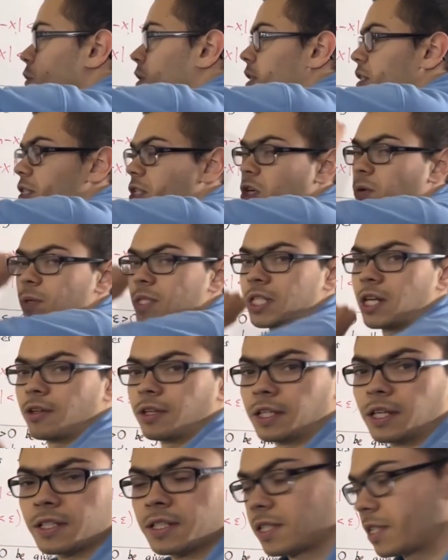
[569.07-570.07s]
this theorem is telling
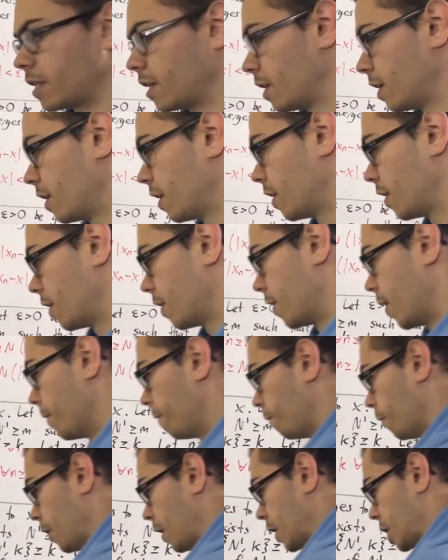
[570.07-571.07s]
us. If
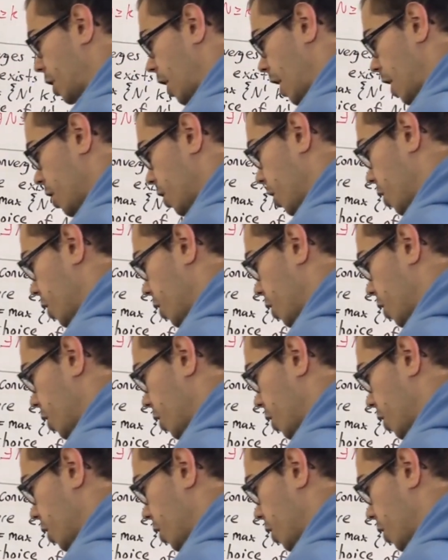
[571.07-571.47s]
we change the